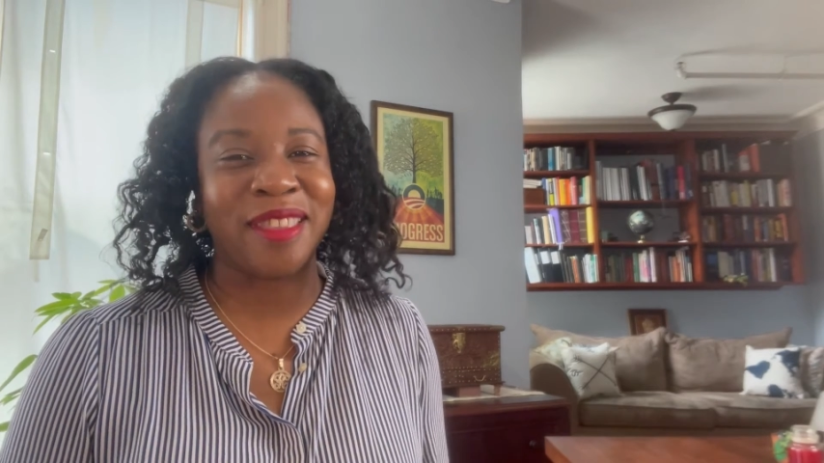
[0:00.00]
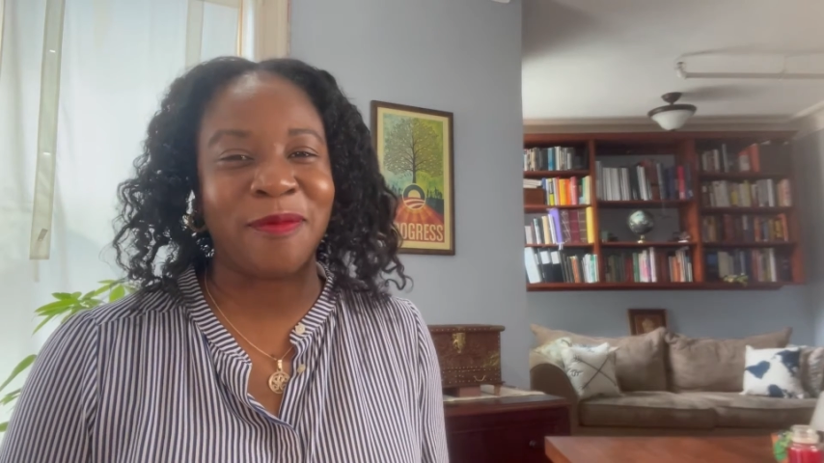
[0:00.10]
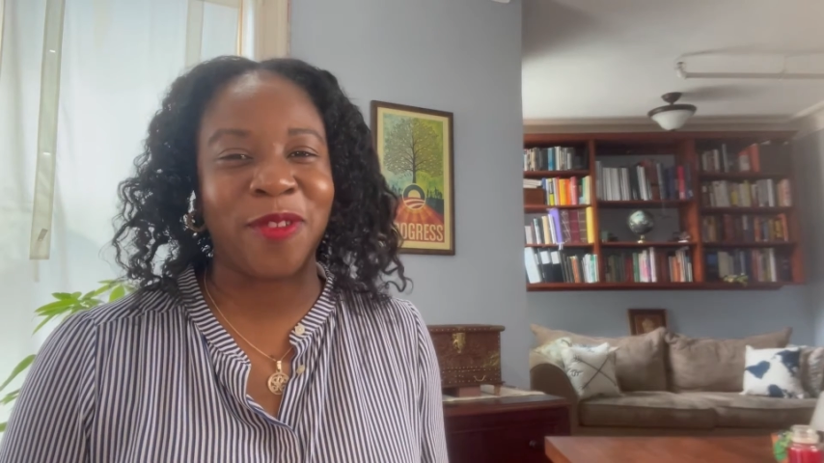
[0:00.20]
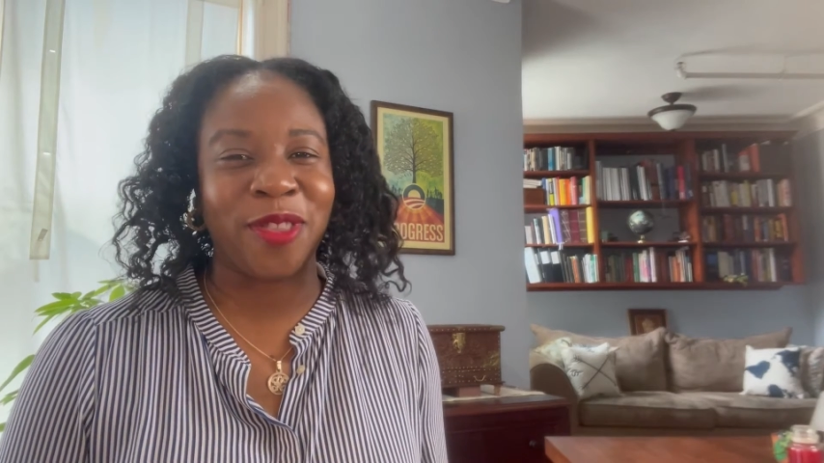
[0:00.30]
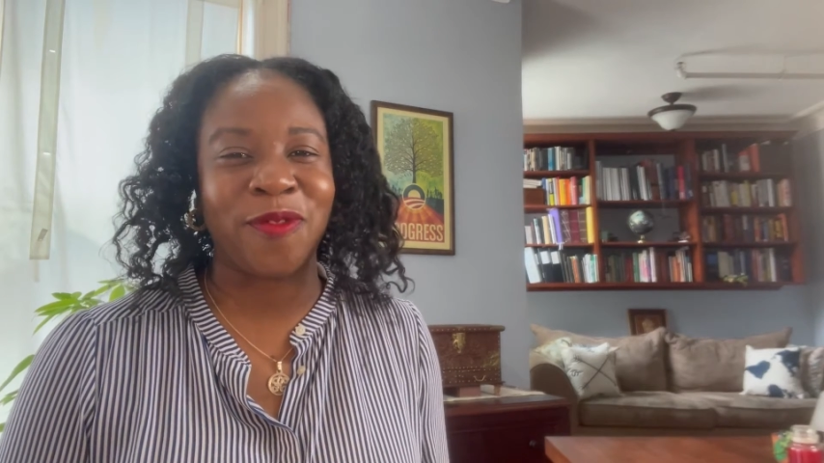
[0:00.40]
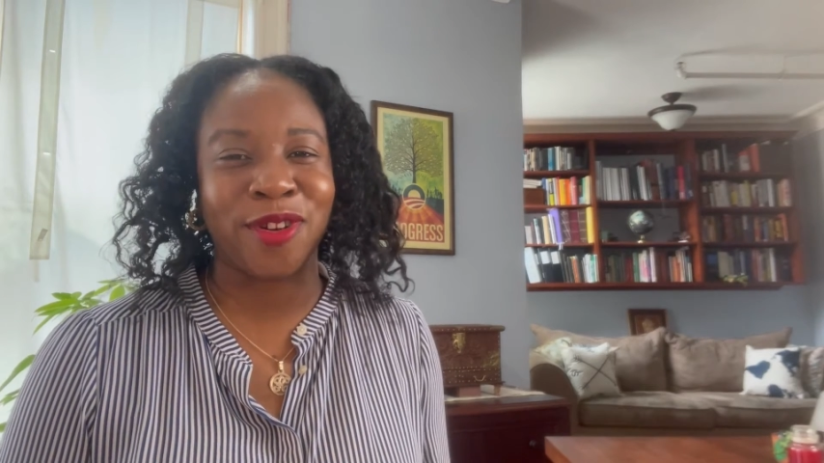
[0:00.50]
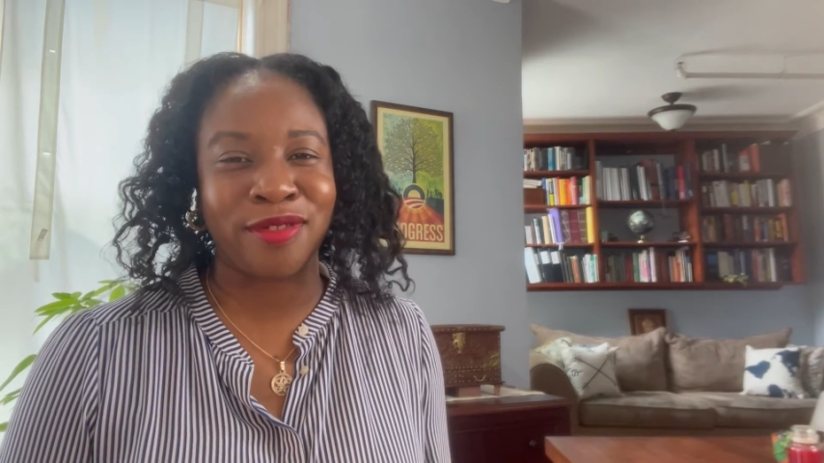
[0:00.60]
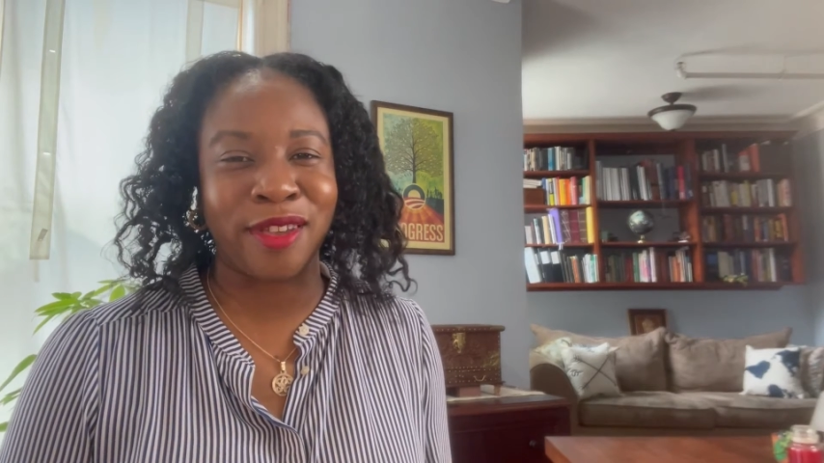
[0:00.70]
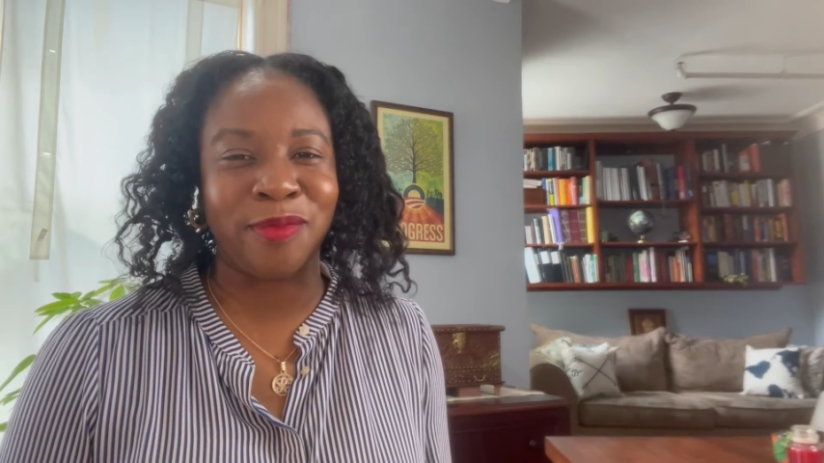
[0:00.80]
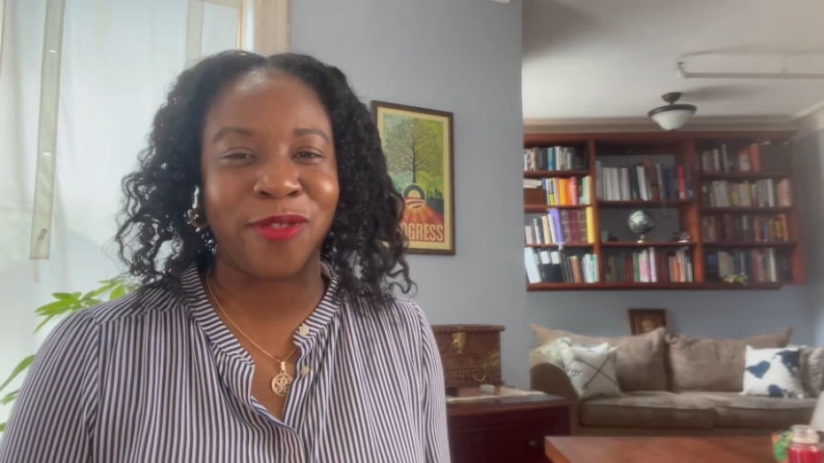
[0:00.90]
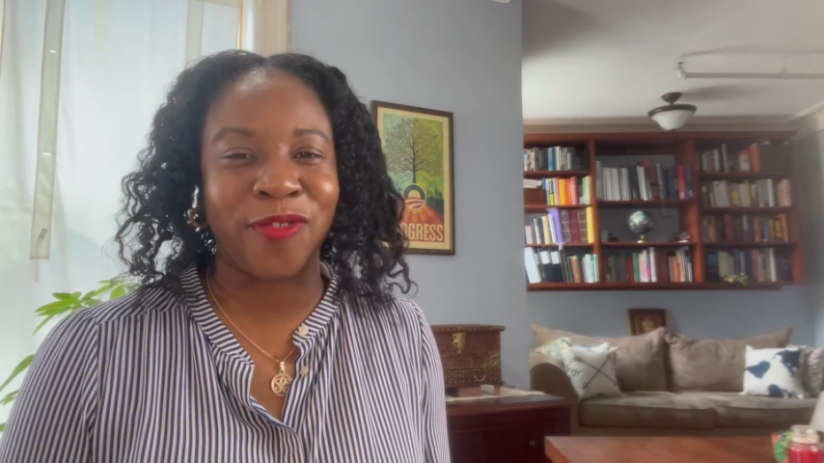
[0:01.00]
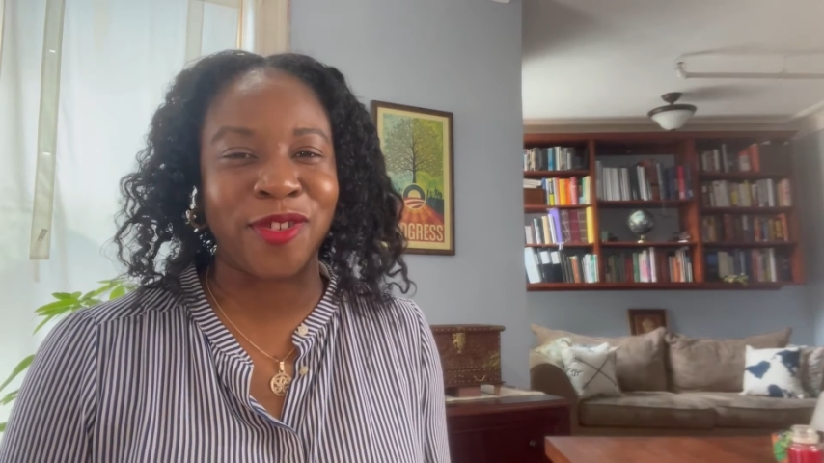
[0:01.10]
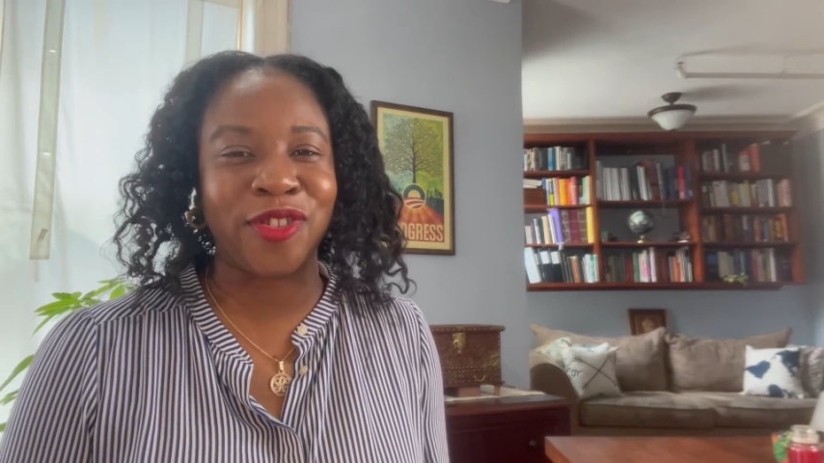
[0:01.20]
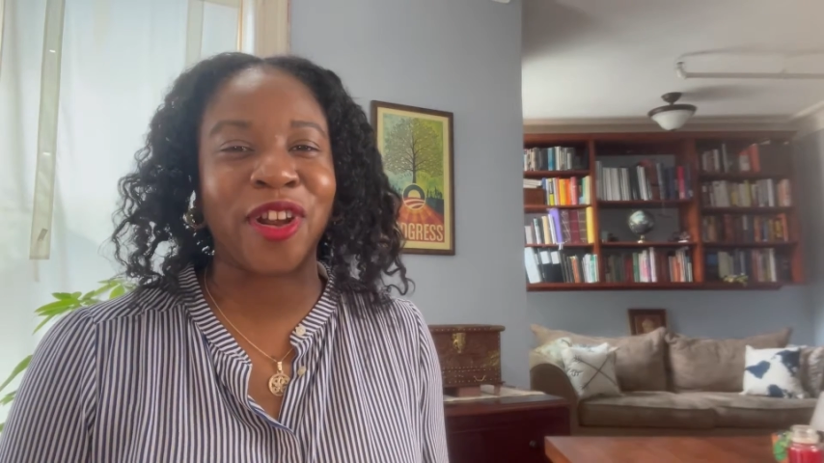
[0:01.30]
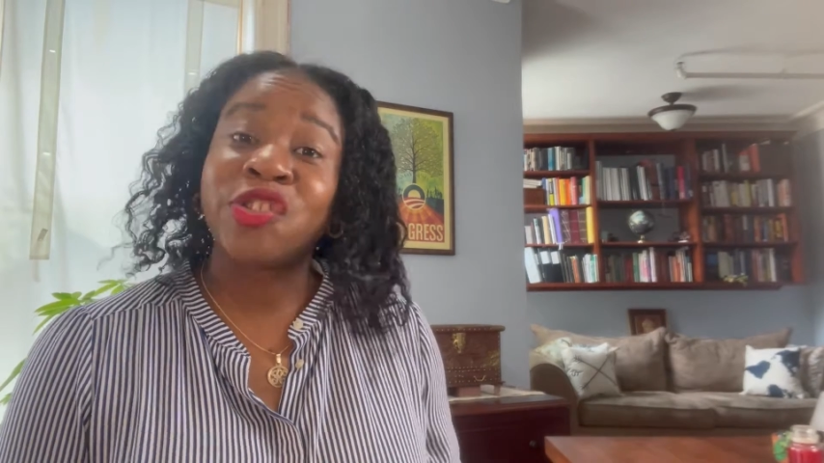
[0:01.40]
them for the foreseeable future.